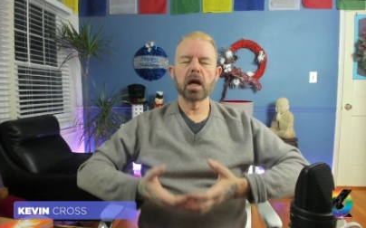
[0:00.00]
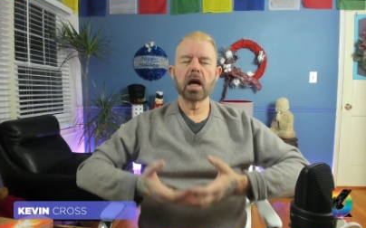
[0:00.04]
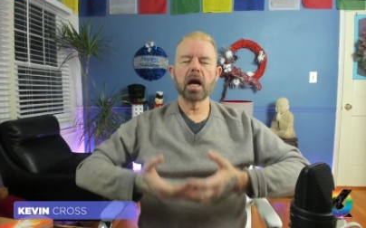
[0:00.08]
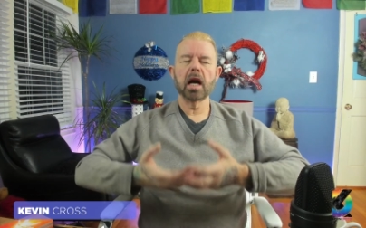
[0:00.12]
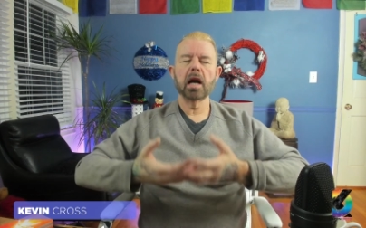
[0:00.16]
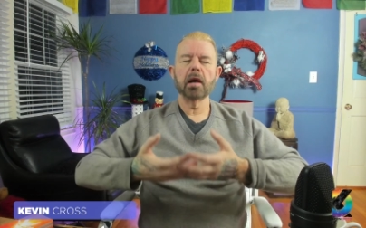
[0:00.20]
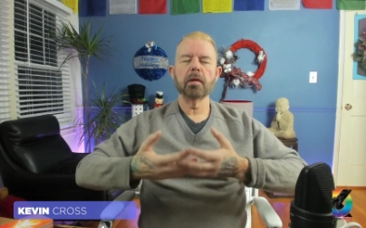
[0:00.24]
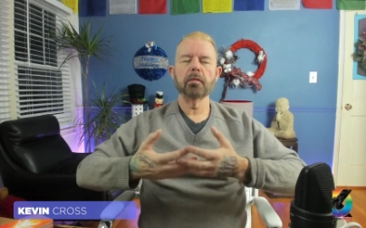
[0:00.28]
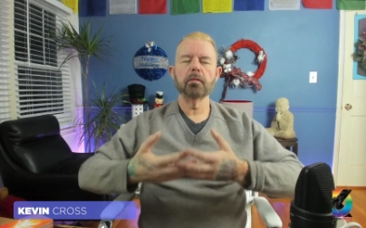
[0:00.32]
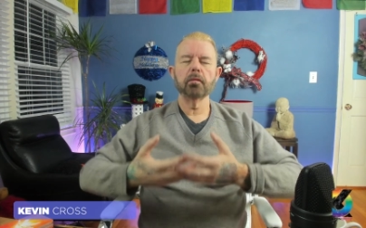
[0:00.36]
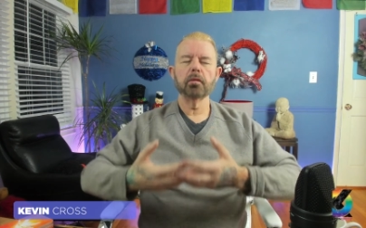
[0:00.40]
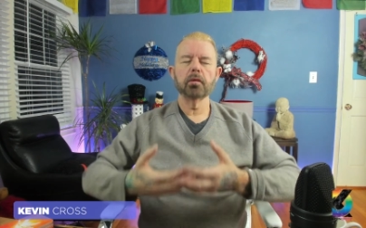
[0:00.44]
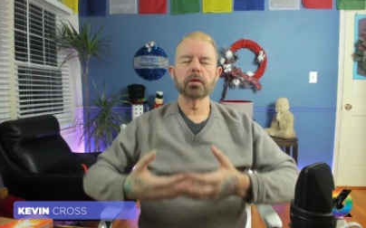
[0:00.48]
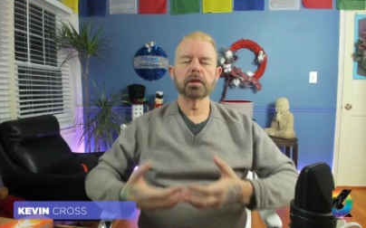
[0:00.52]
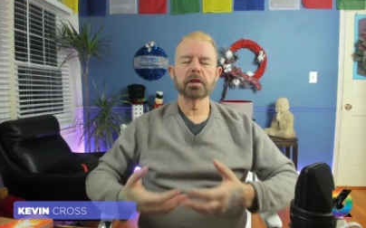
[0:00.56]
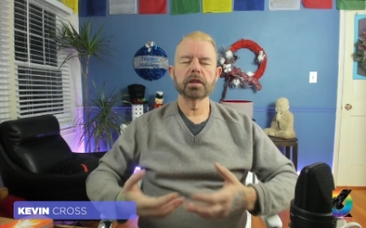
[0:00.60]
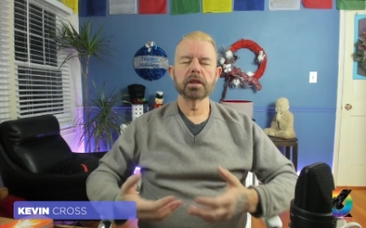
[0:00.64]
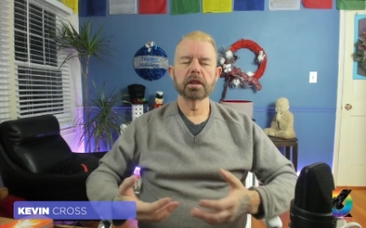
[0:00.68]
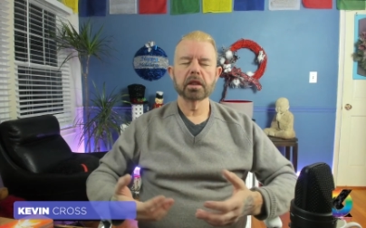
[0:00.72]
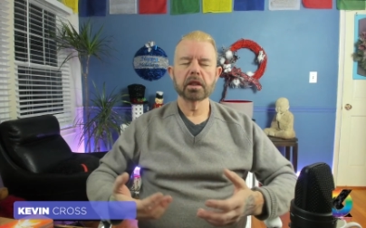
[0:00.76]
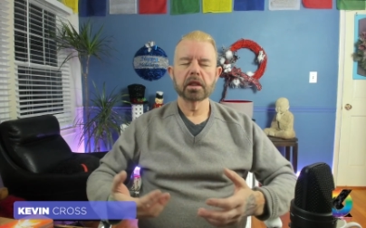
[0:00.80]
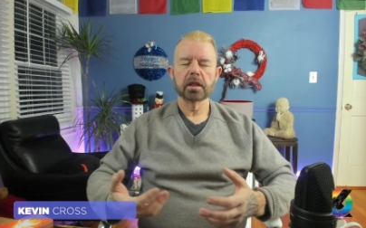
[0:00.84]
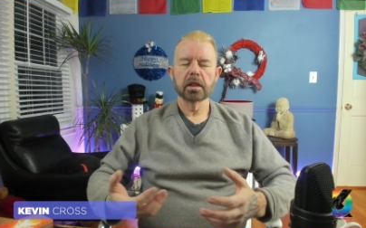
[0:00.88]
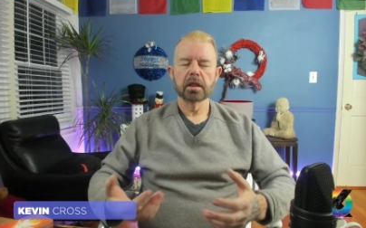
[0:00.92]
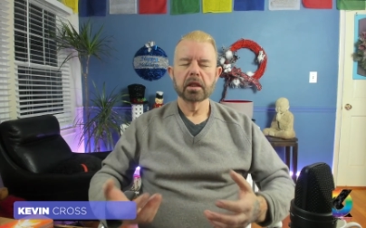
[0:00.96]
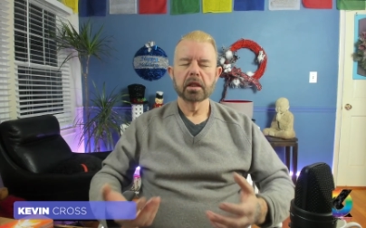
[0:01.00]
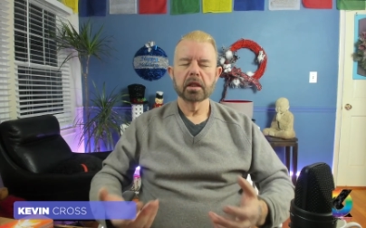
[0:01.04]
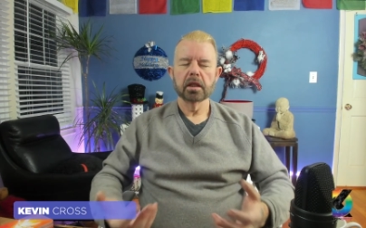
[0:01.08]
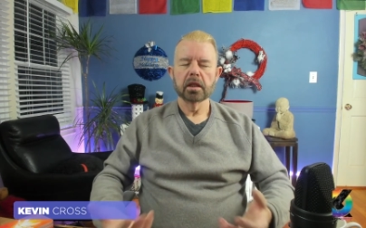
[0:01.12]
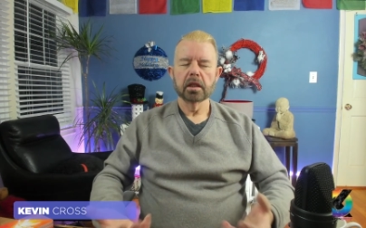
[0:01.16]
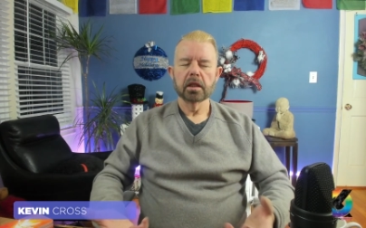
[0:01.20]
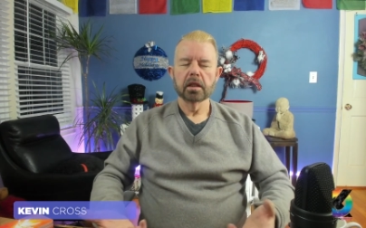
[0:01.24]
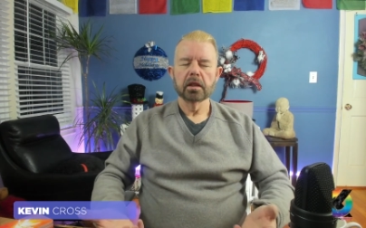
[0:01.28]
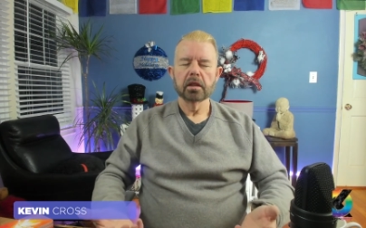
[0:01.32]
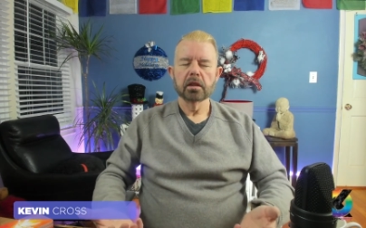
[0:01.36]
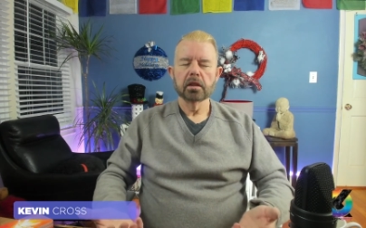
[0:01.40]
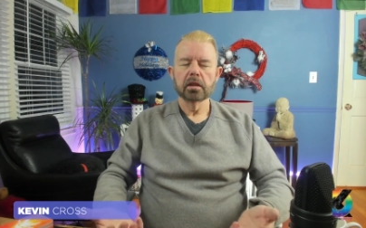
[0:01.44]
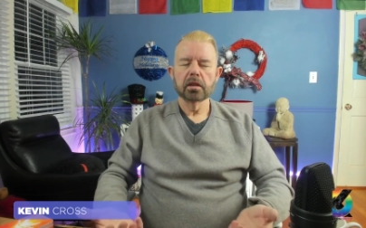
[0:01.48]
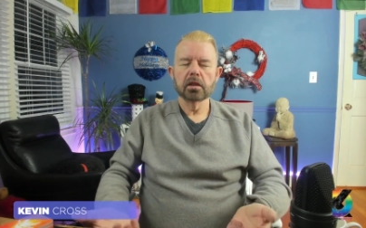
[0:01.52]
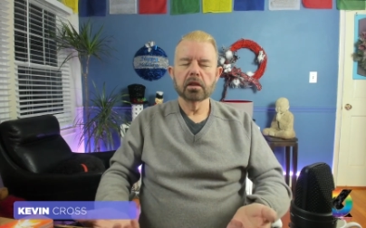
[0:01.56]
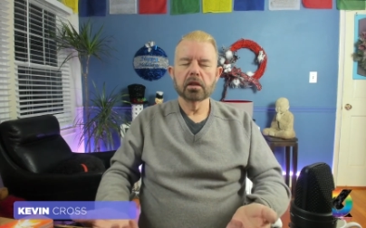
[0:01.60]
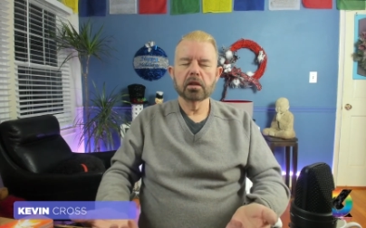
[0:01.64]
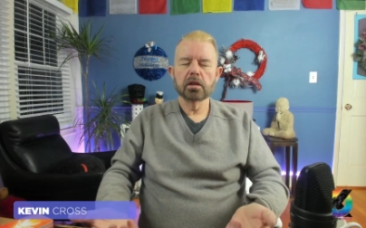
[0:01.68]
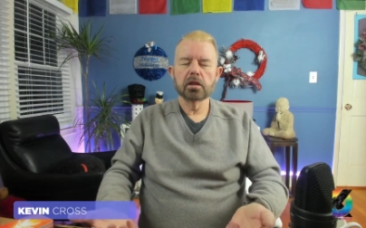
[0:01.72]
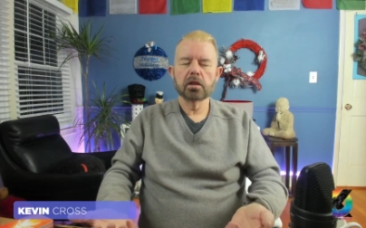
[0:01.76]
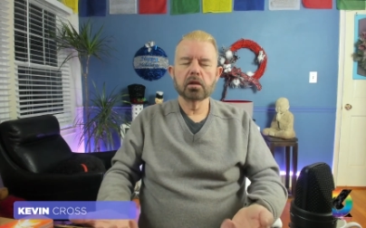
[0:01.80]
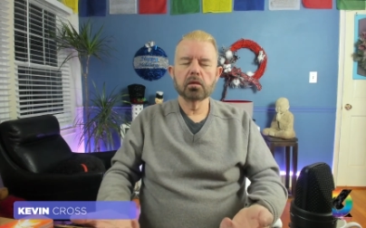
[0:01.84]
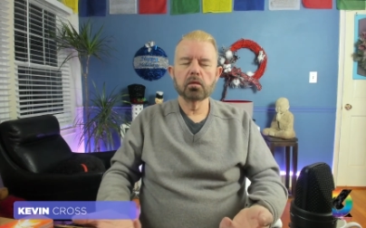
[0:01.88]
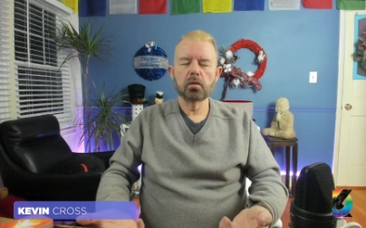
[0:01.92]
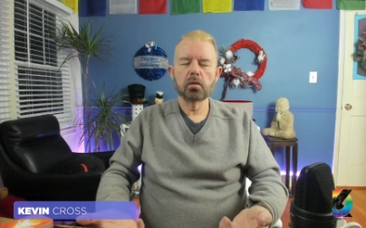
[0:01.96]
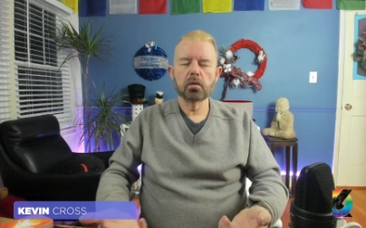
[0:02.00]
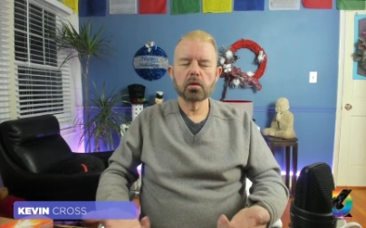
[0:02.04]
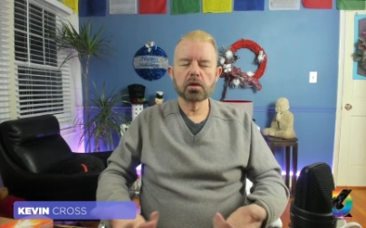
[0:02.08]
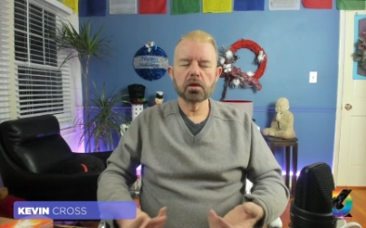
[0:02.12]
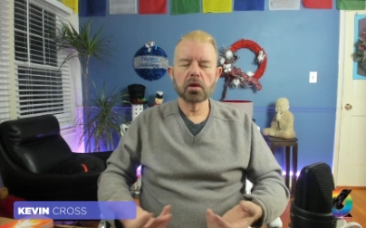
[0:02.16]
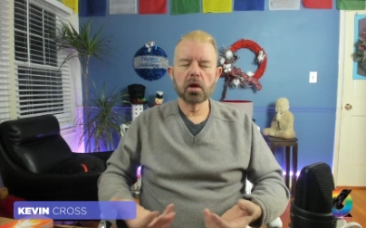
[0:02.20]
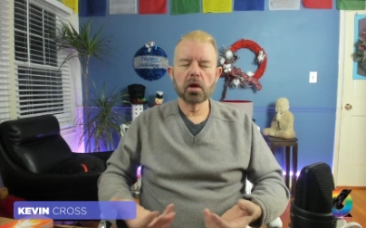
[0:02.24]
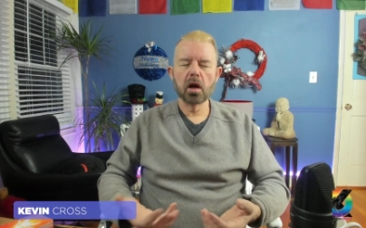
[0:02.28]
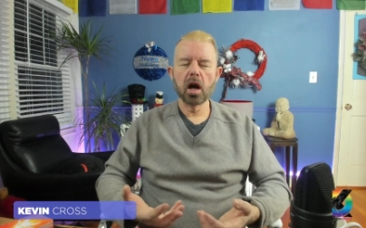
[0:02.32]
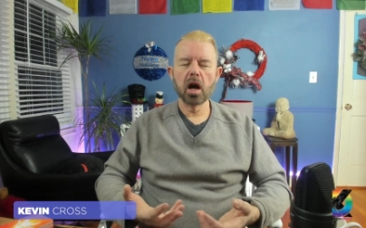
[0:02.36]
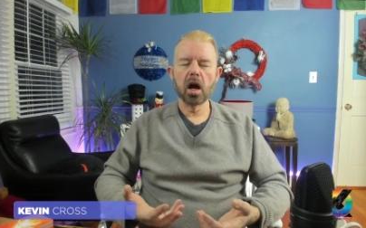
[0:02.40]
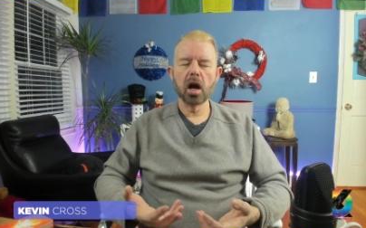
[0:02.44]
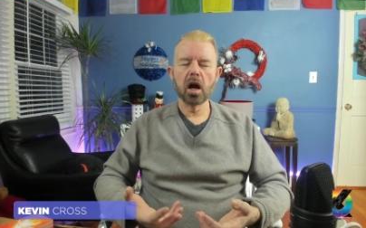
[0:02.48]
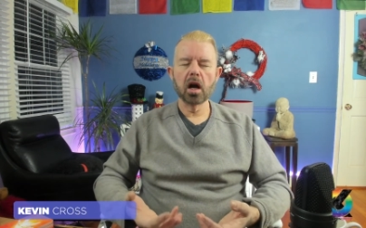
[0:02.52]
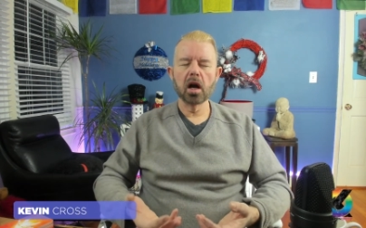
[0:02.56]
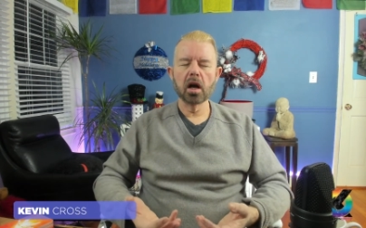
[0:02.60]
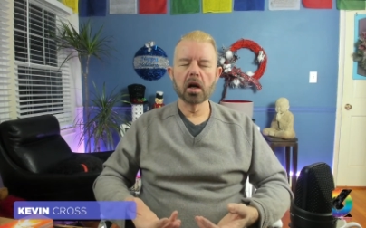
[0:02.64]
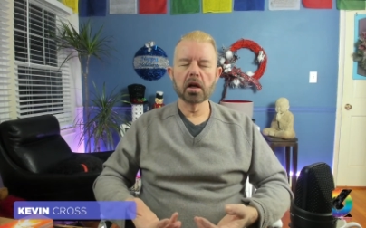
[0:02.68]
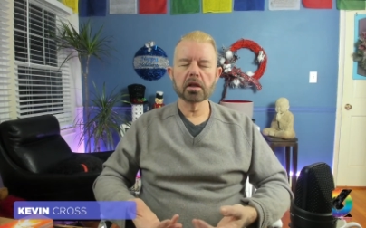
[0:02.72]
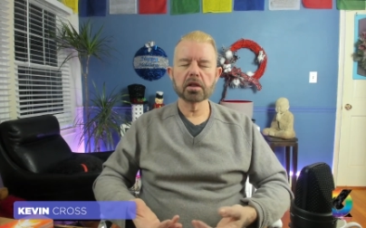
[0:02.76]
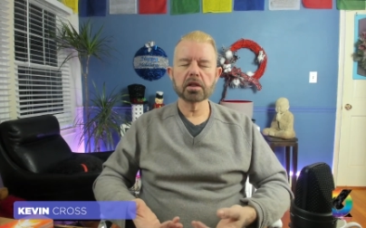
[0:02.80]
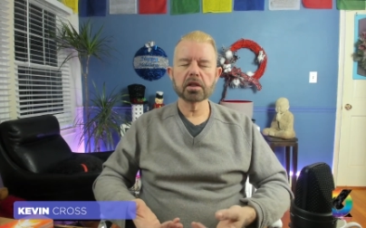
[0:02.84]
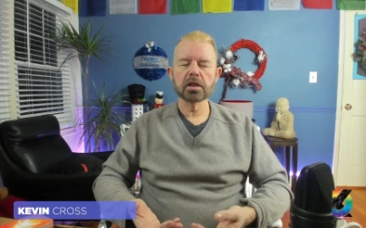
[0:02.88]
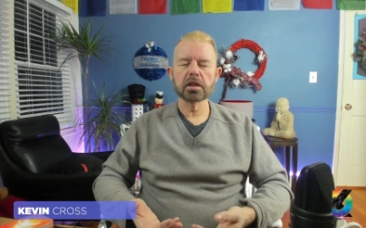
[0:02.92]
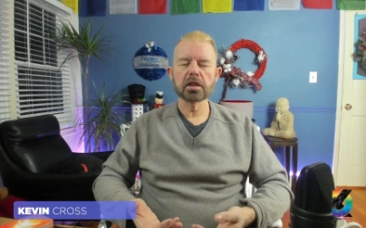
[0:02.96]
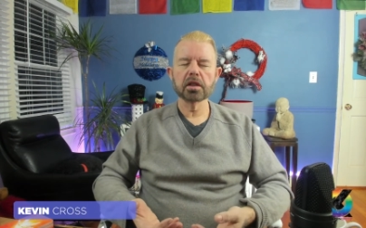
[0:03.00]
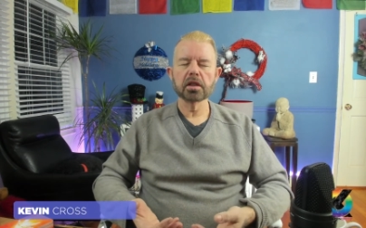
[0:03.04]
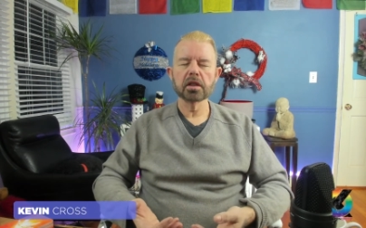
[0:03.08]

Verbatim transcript: upward towards your heart.